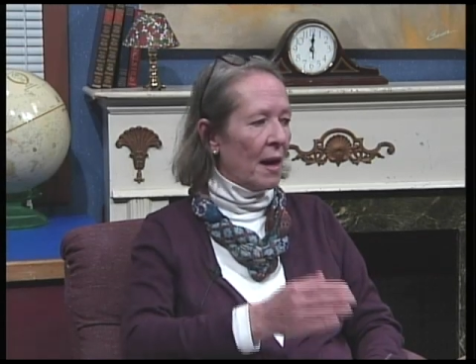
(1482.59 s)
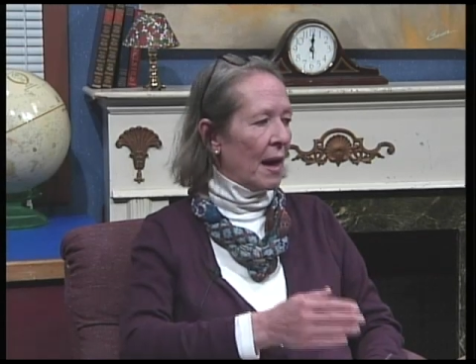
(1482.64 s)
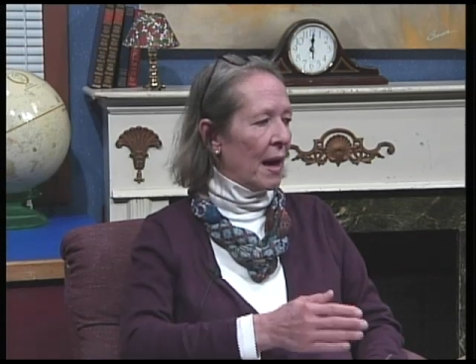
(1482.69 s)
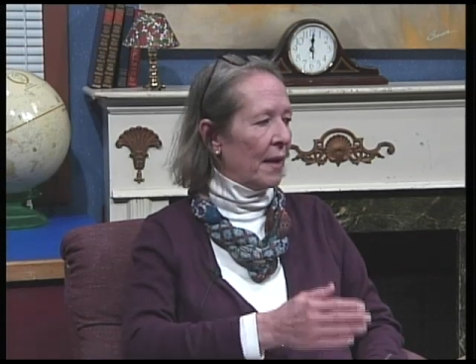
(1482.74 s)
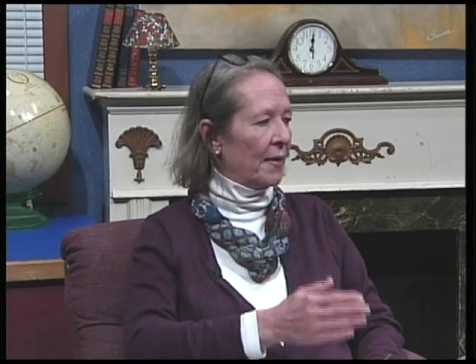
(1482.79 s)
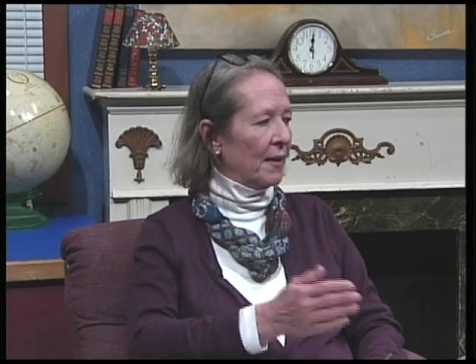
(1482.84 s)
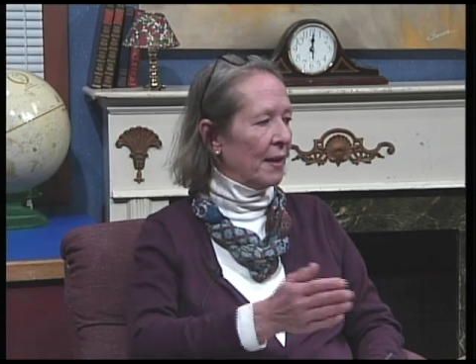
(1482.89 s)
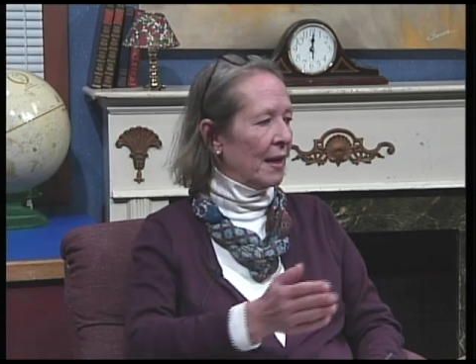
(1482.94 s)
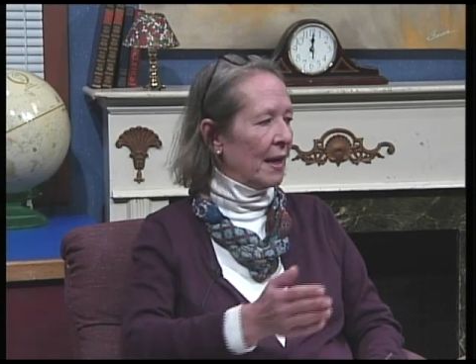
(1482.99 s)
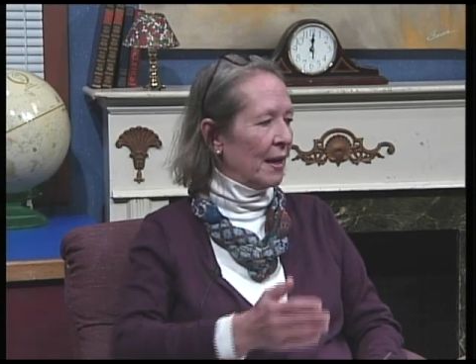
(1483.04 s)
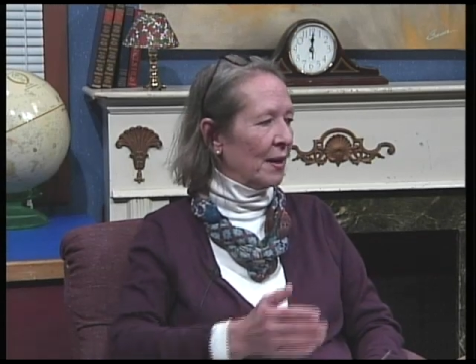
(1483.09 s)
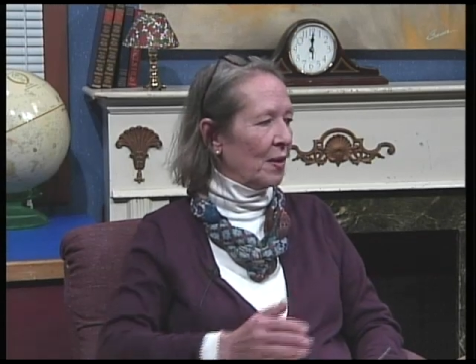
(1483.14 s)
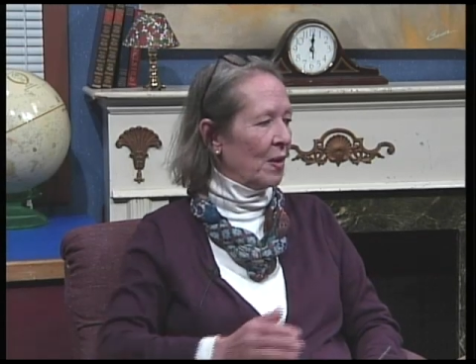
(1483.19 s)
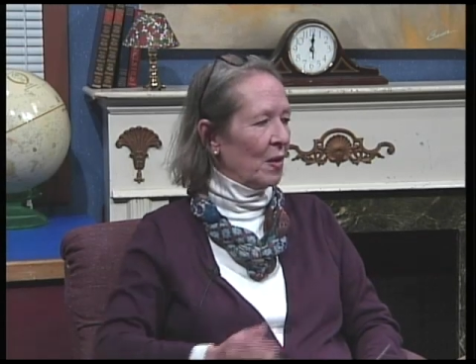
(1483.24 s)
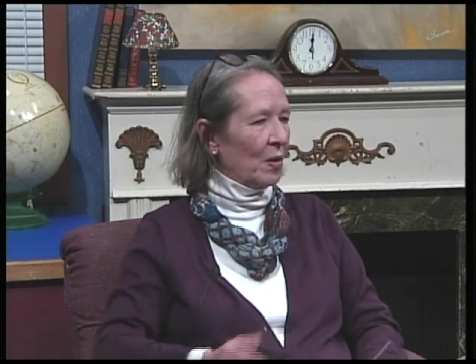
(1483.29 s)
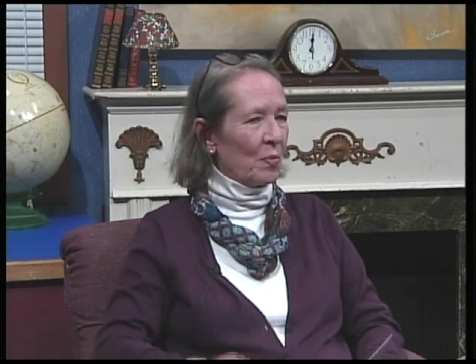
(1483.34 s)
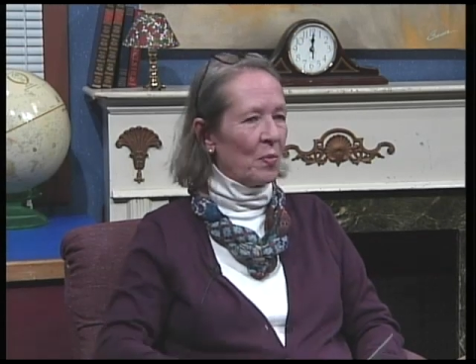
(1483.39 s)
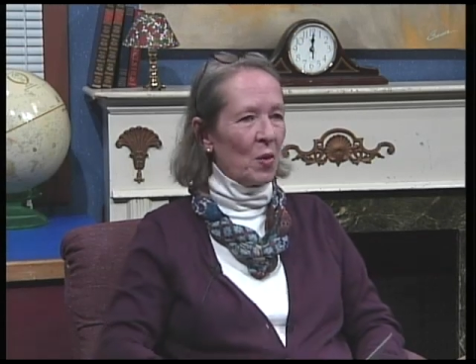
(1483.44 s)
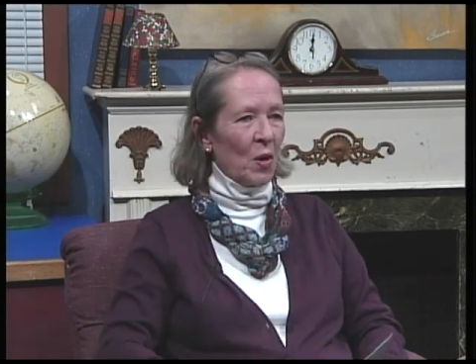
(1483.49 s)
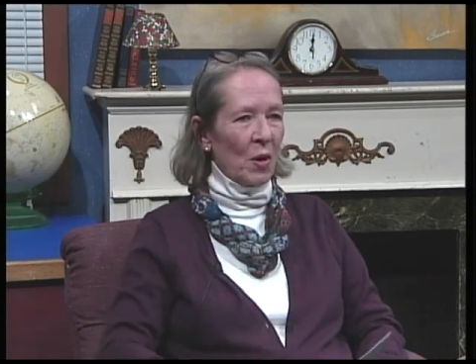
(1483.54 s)
at the end of the
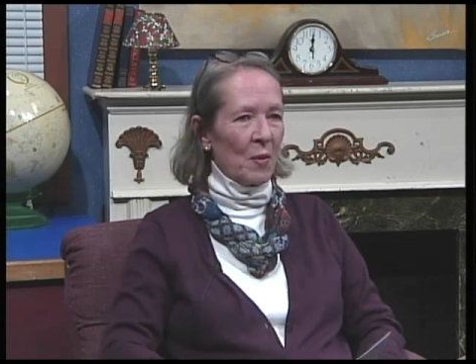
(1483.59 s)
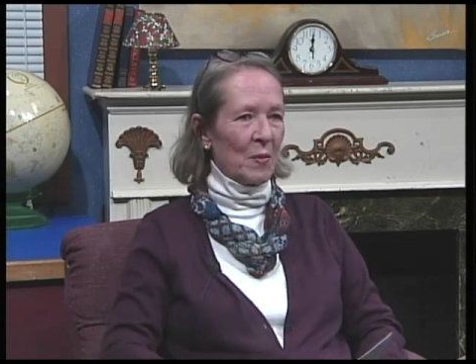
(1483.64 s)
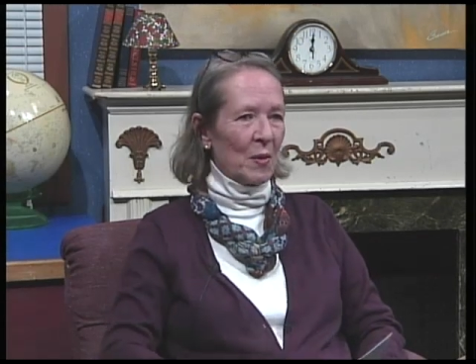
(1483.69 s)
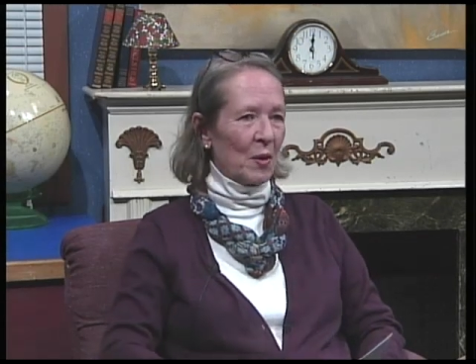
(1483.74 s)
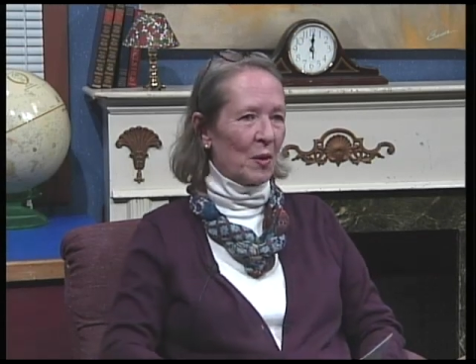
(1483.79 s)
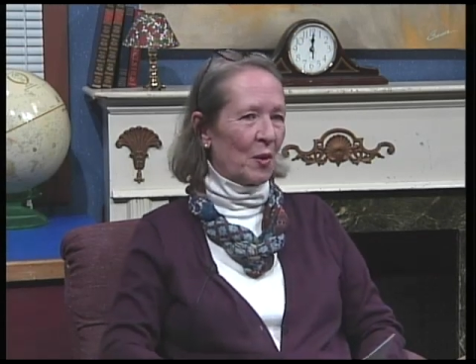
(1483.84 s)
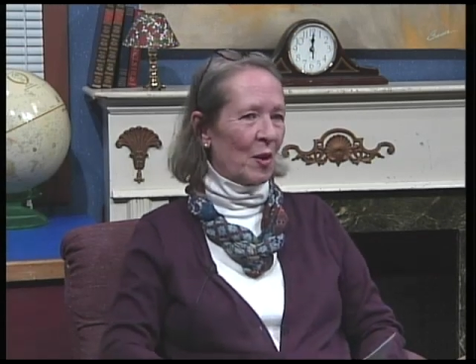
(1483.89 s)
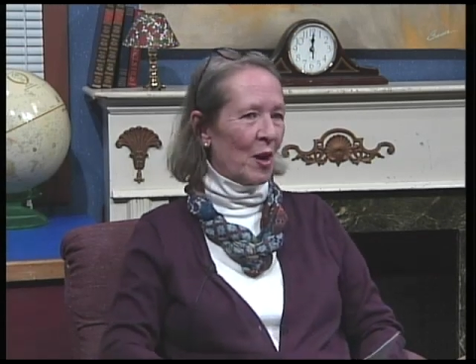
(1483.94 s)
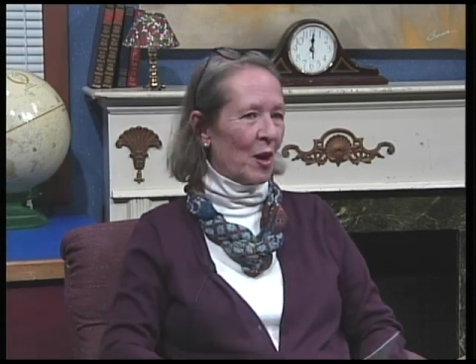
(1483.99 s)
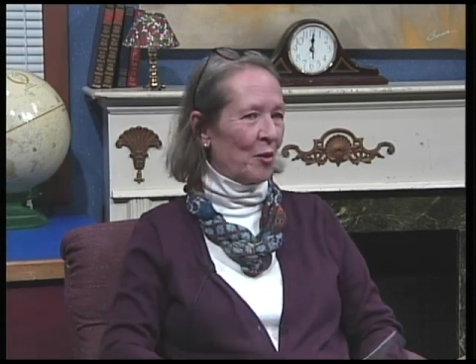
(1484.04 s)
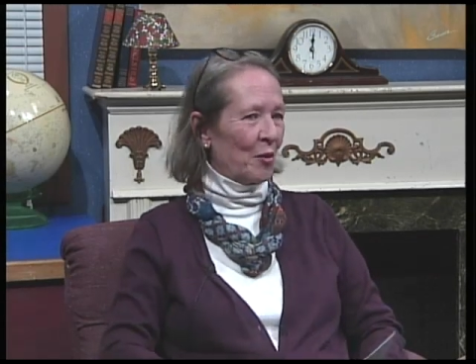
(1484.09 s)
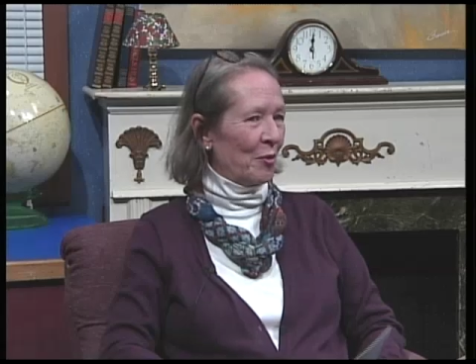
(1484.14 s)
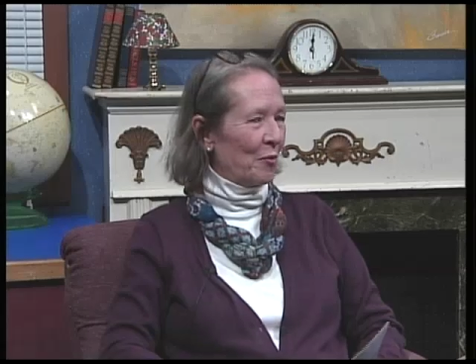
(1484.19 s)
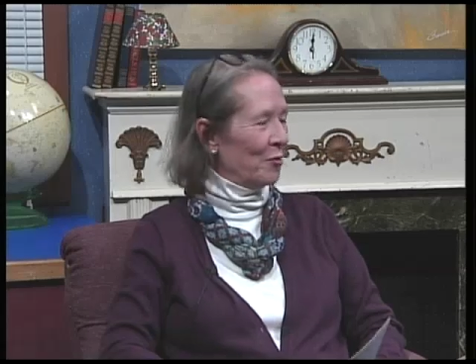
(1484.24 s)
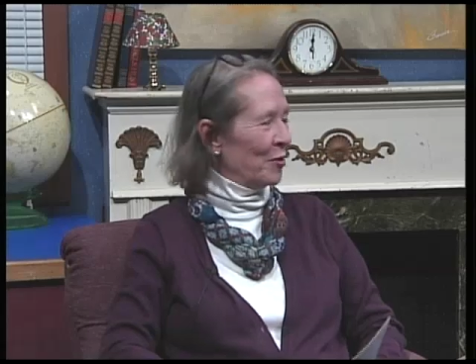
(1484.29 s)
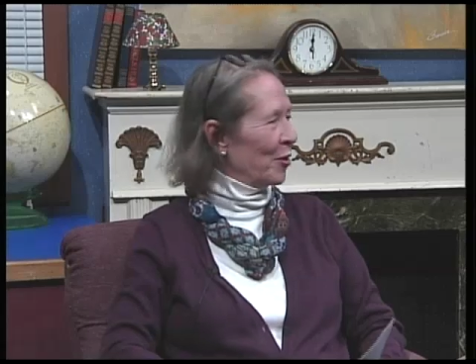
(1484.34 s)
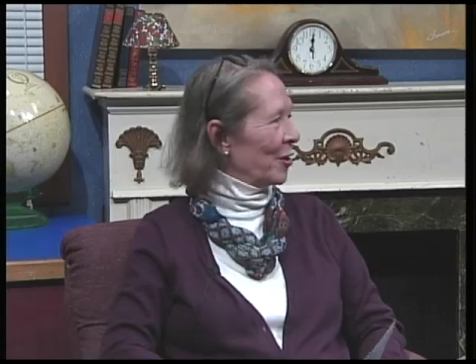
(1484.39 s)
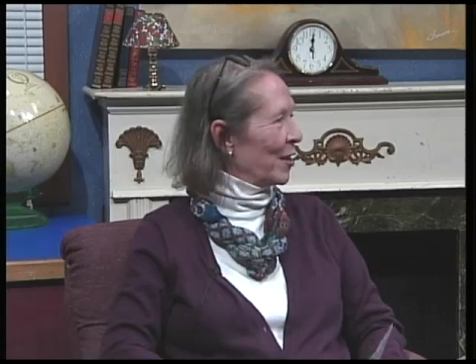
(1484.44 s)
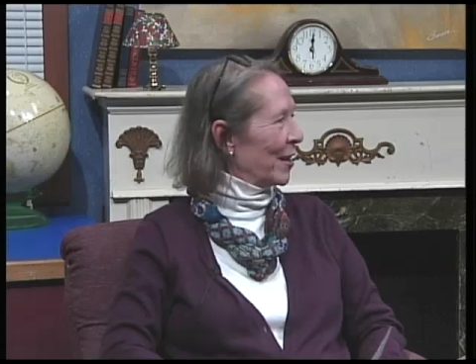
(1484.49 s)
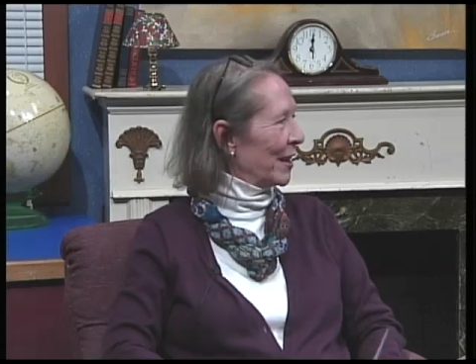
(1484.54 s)
appointment, you kind of
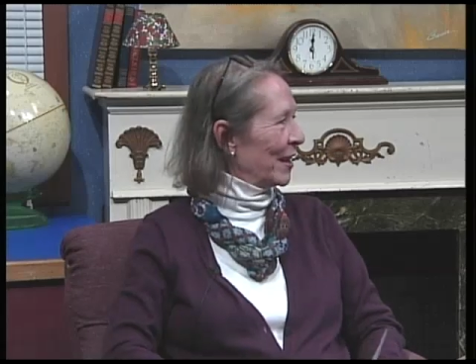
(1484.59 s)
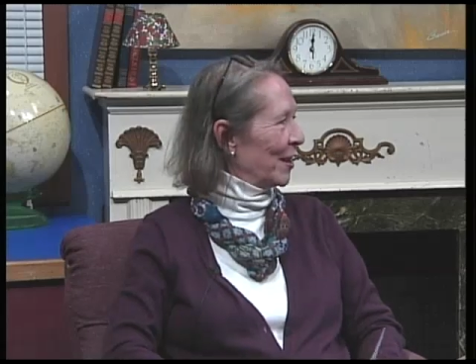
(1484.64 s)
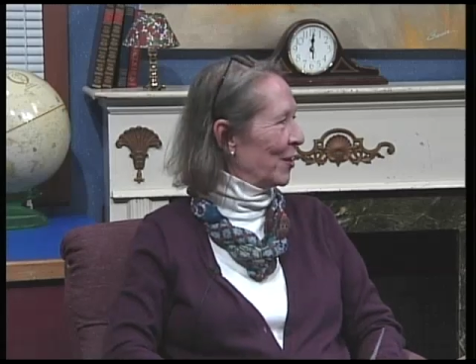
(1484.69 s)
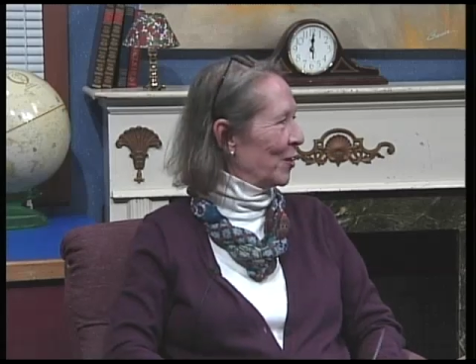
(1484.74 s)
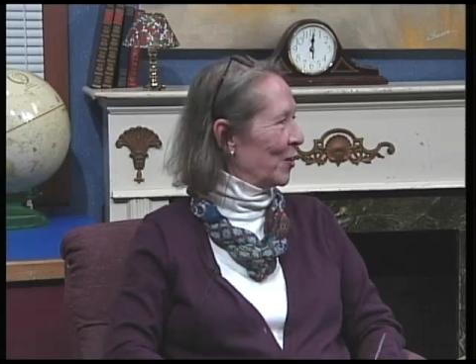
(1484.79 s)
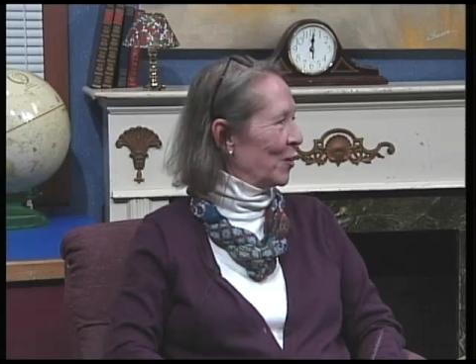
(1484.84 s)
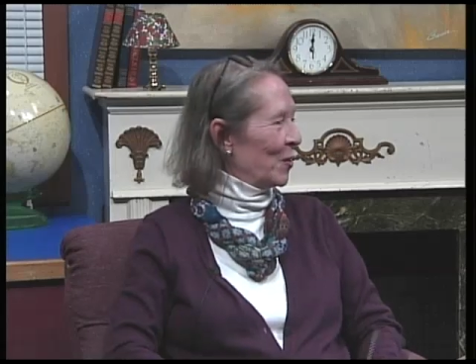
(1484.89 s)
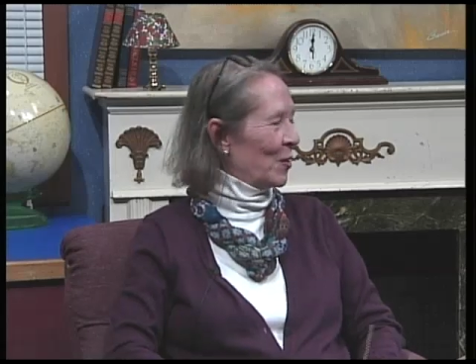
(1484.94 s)
feel like you